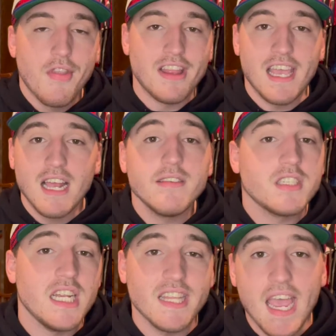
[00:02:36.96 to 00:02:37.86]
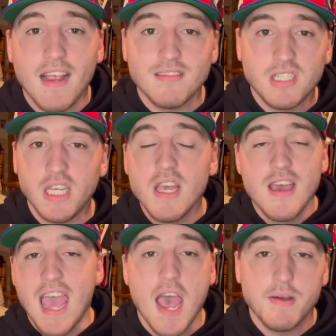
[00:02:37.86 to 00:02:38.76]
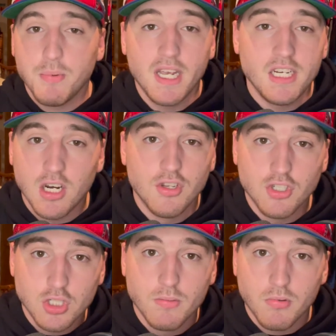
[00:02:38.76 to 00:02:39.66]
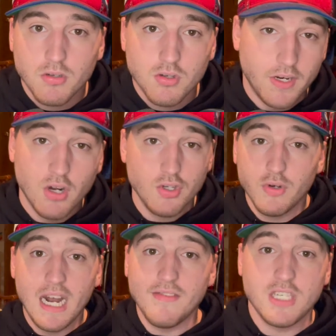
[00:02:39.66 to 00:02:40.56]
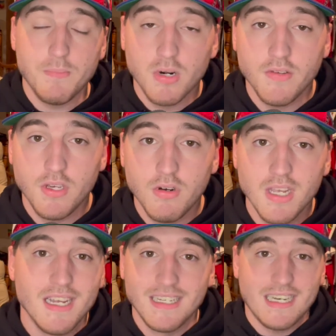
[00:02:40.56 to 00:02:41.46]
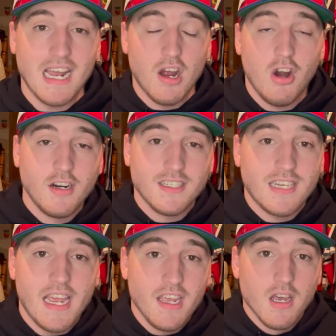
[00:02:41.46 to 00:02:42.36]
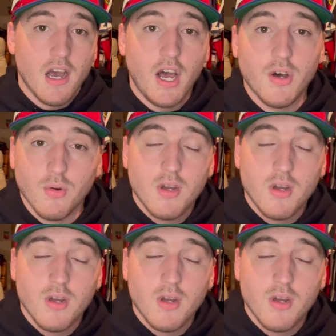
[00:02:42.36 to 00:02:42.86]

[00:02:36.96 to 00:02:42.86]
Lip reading: the NFC and the AFC had to play each other in the Super Bowl. So we don't do an NFC preview. It's kind of hard to say, oh,